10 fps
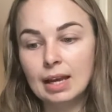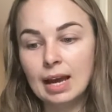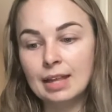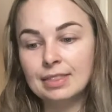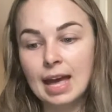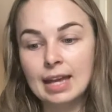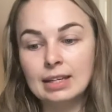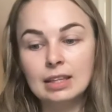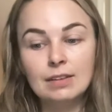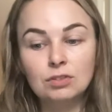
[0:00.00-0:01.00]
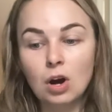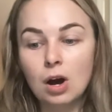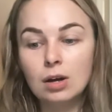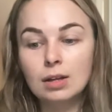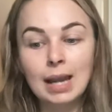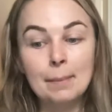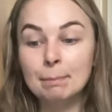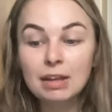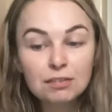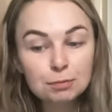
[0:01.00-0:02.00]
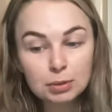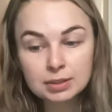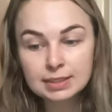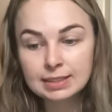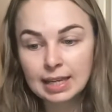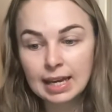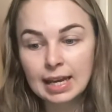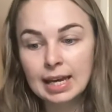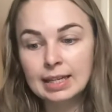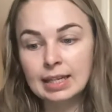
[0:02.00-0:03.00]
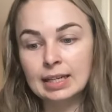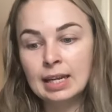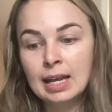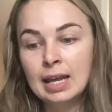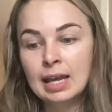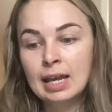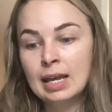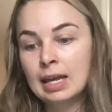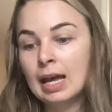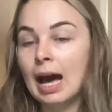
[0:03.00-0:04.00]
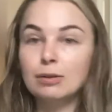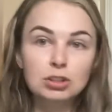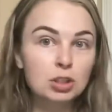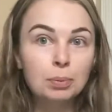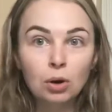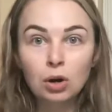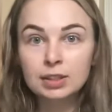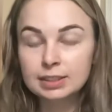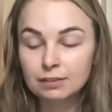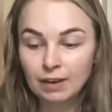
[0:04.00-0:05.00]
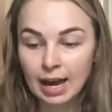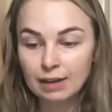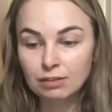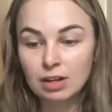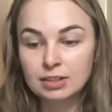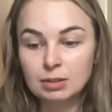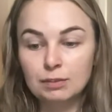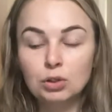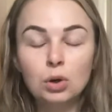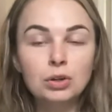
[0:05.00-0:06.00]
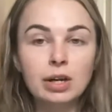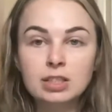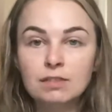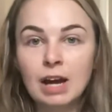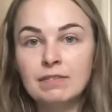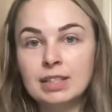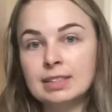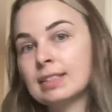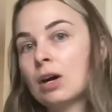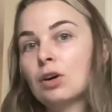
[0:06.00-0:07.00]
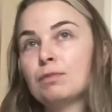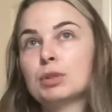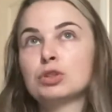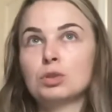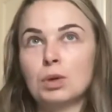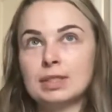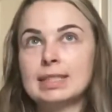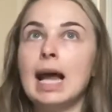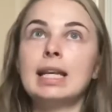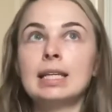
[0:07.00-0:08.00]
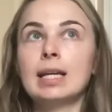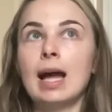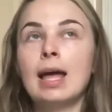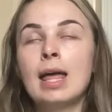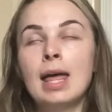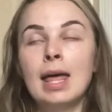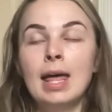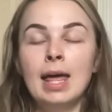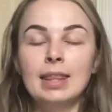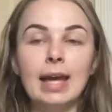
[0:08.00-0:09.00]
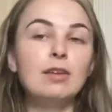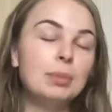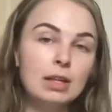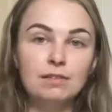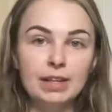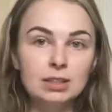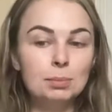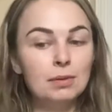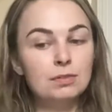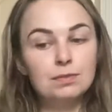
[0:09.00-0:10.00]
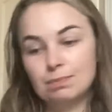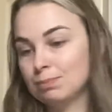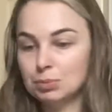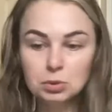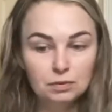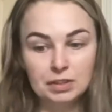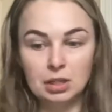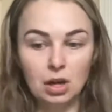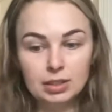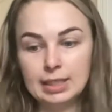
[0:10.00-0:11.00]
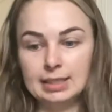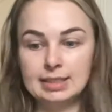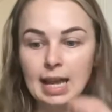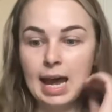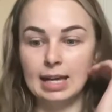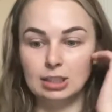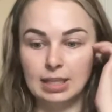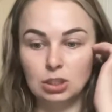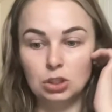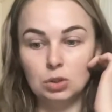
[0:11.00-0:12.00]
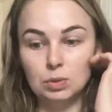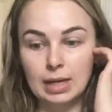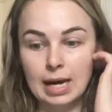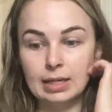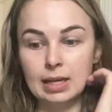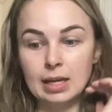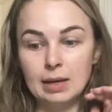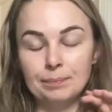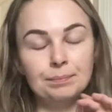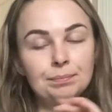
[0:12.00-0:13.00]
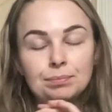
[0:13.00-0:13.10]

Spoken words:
And then they've got like myth busting and how to support a survivor. So if you're not a survivor yourself, but someone's telling you that they've been a victim of something along these lines, then you can,